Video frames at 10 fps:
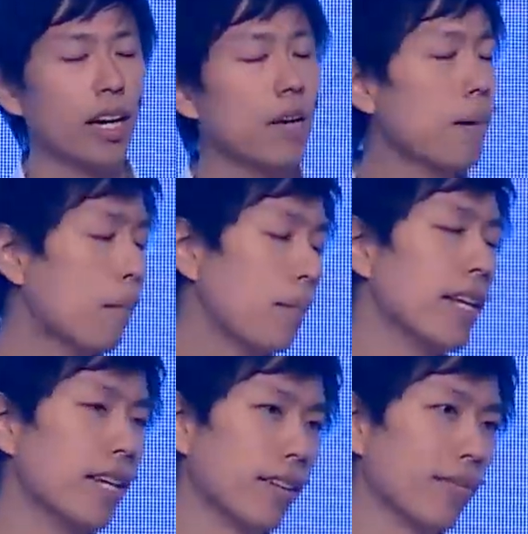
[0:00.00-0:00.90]
In my
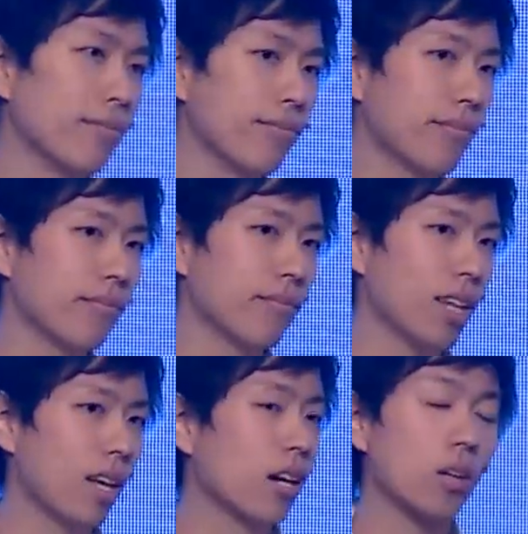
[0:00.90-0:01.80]
opinion,
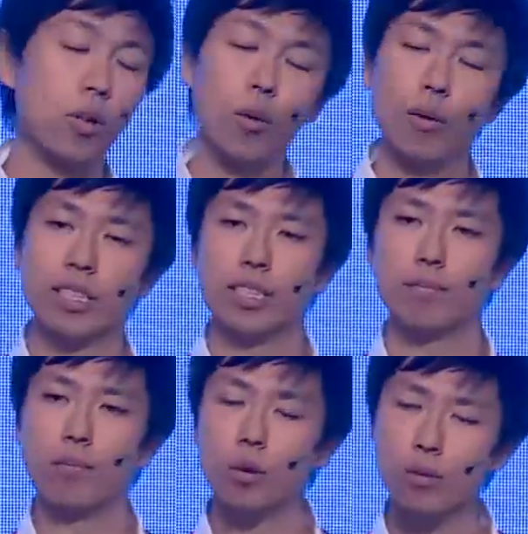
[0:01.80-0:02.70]
Go is the
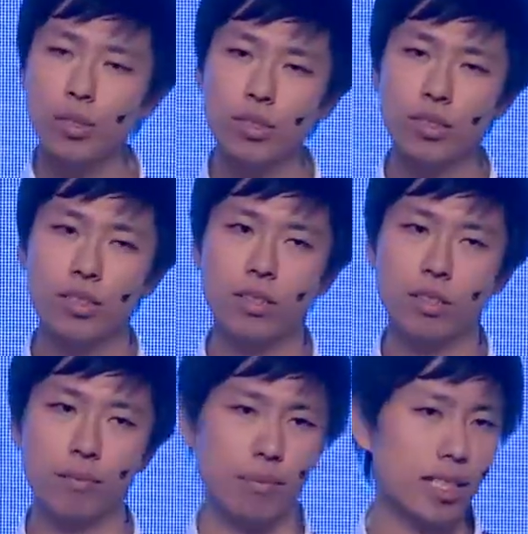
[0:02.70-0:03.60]
most
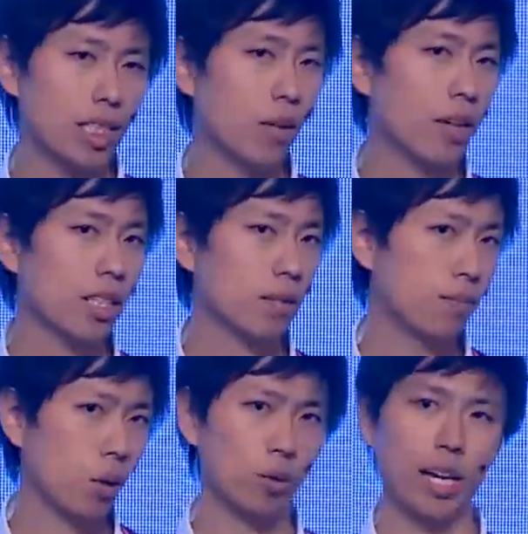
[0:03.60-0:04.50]
mysterious
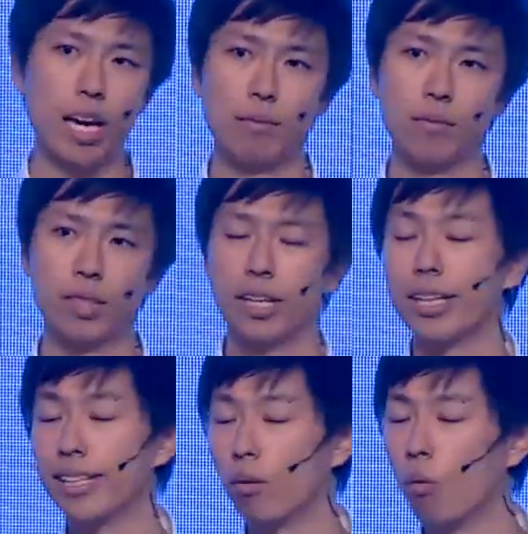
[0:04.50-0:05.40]
board game in the